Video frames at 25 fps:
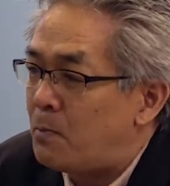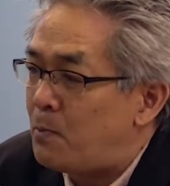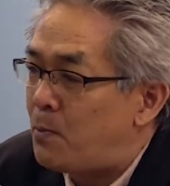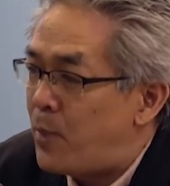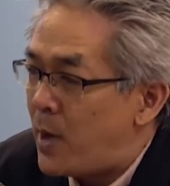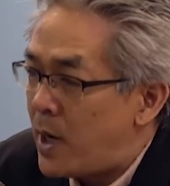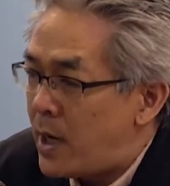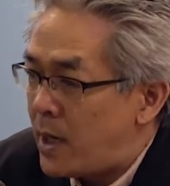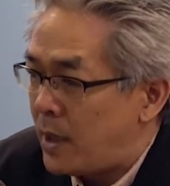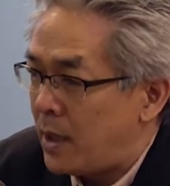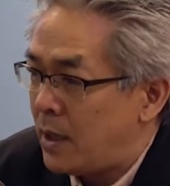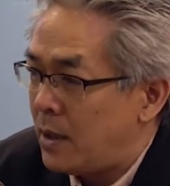
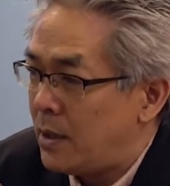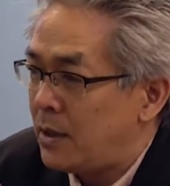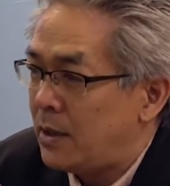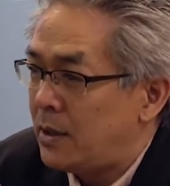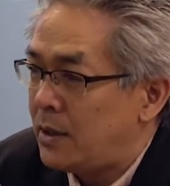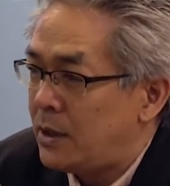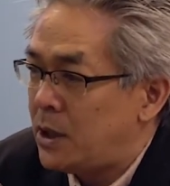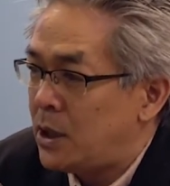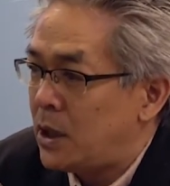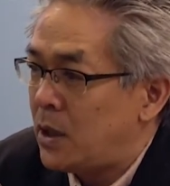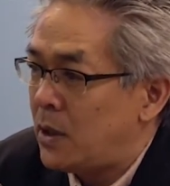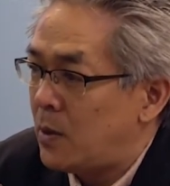but
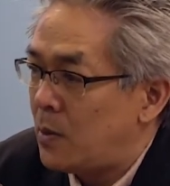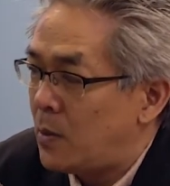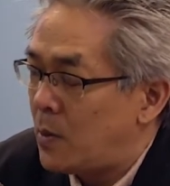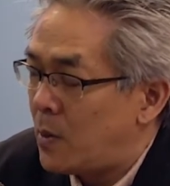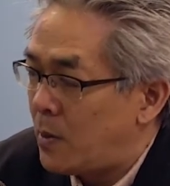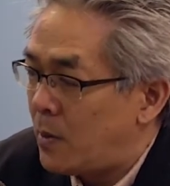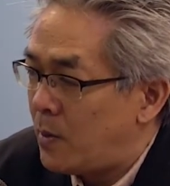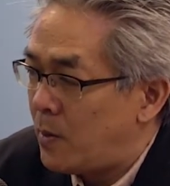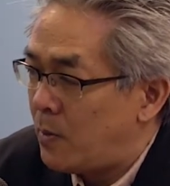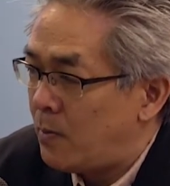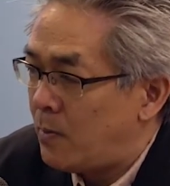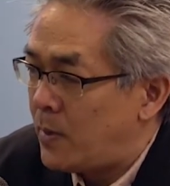you know
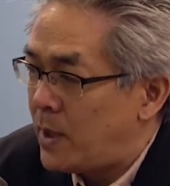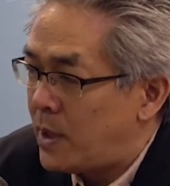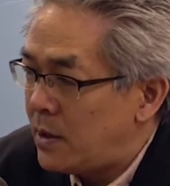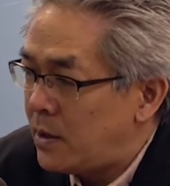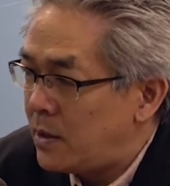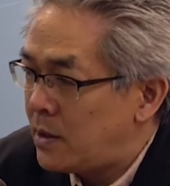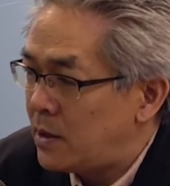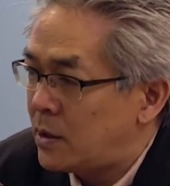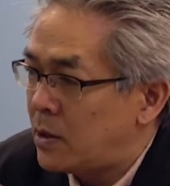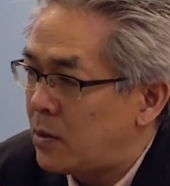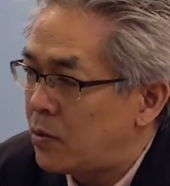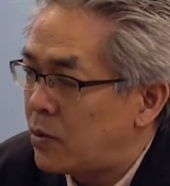being
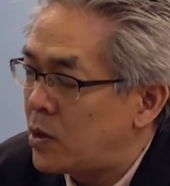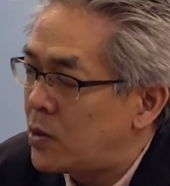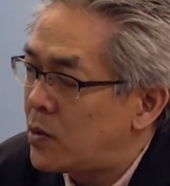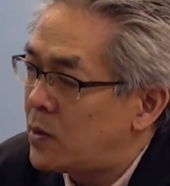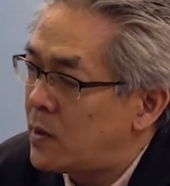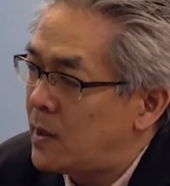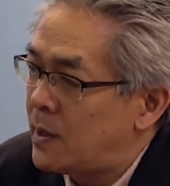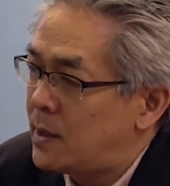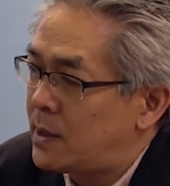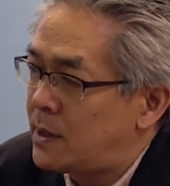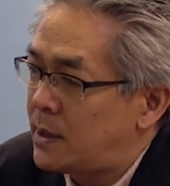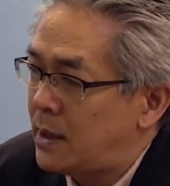an entrepreneur
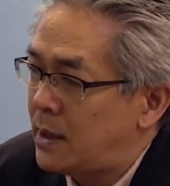is,